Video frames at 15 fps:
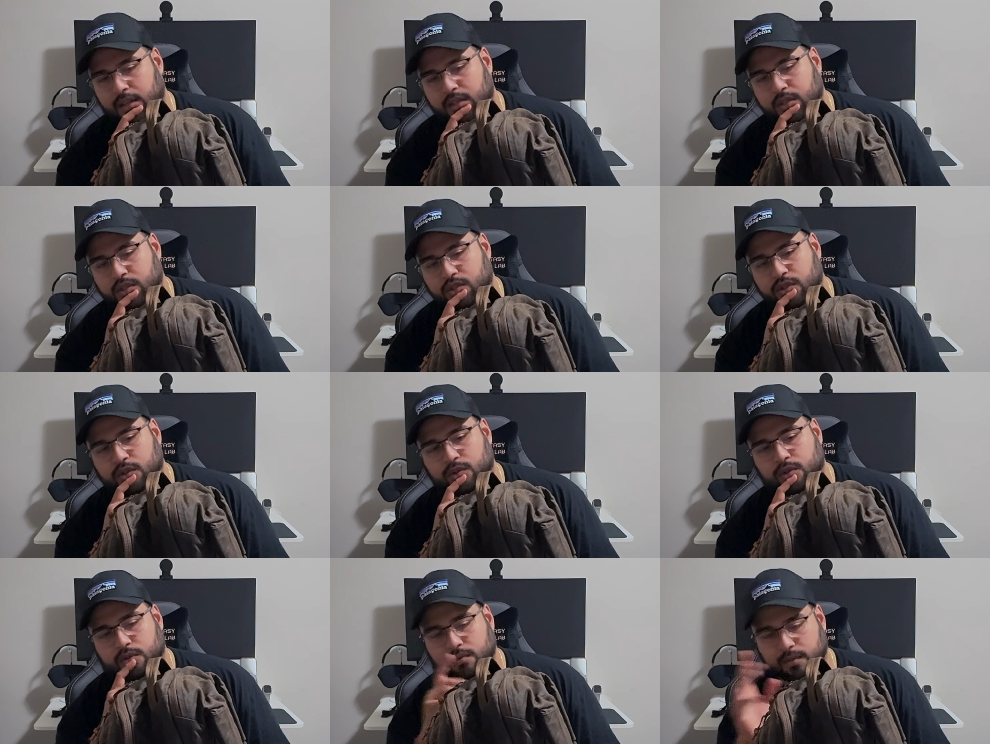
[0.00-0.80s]

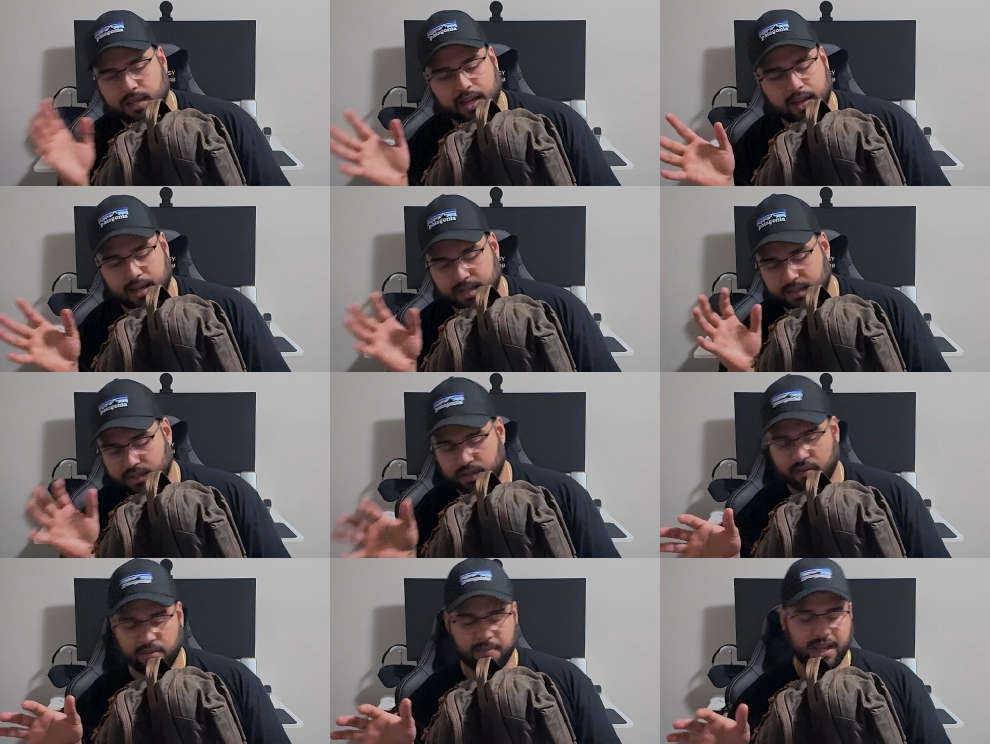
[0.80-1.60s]
So yeah, as a
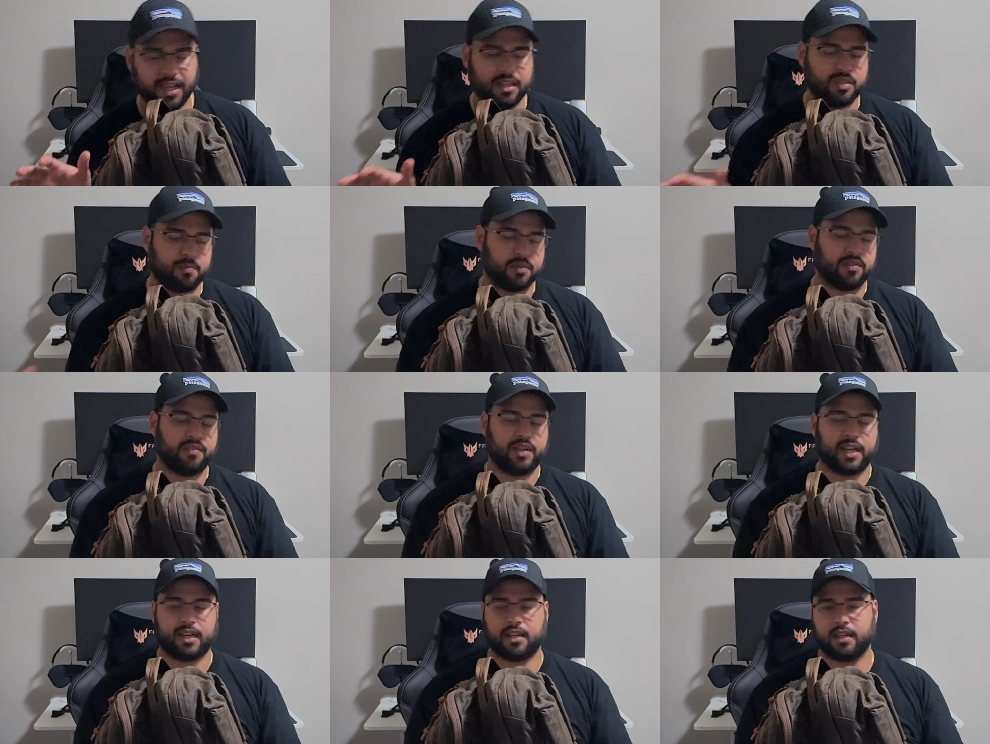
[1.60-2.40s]
travel bag, it's
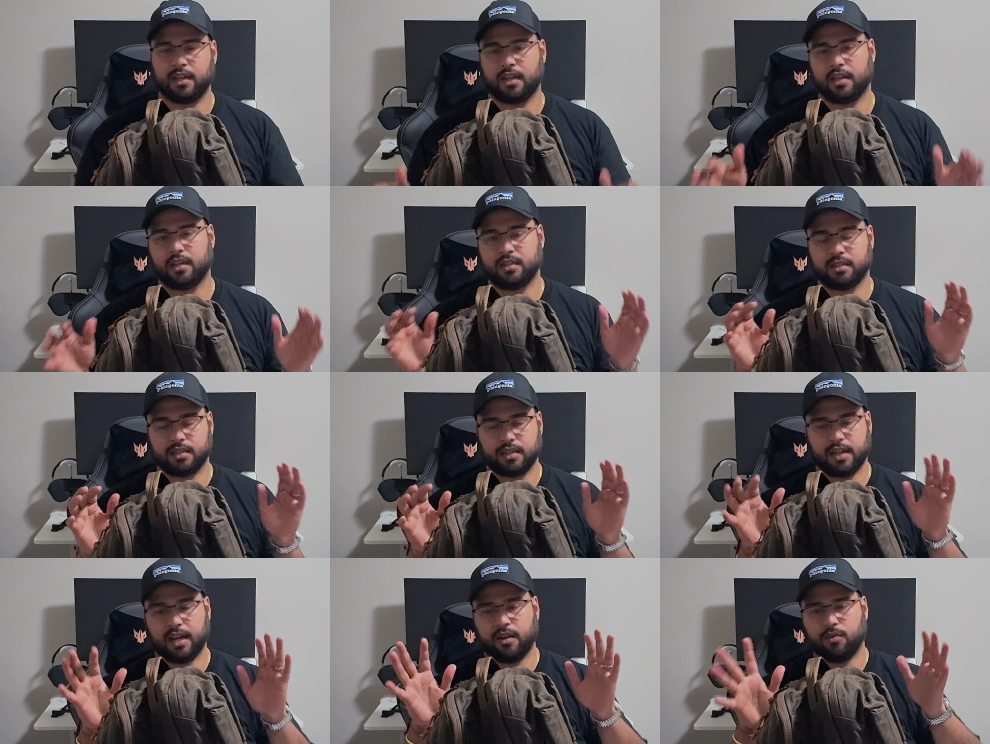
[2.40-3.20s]
perfect.
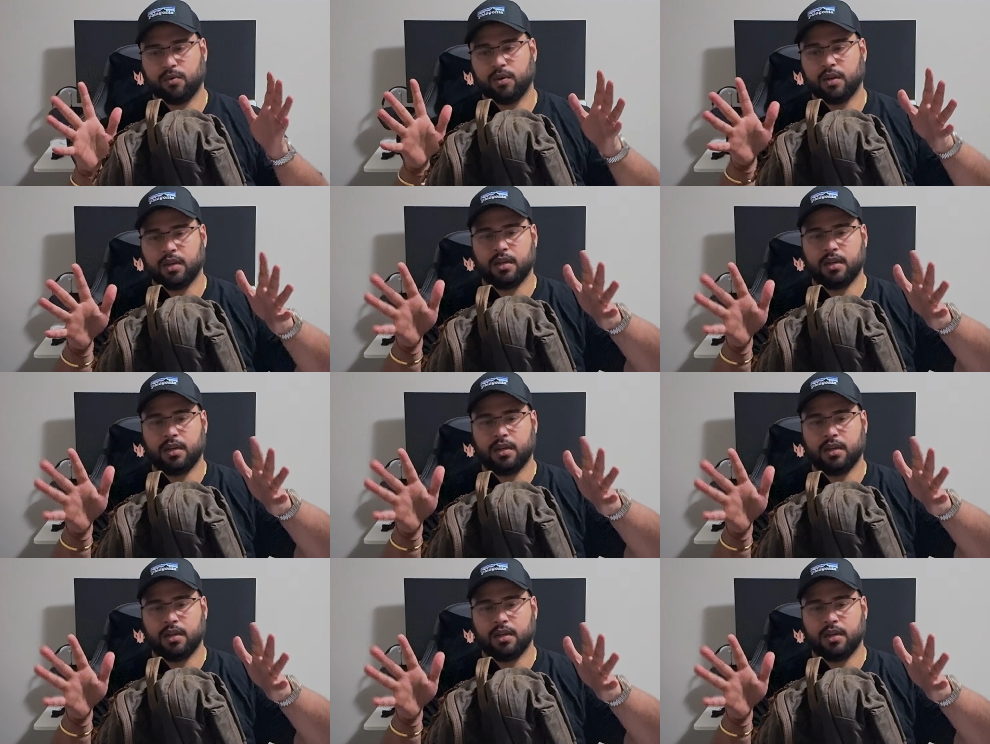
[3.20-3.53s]
Now,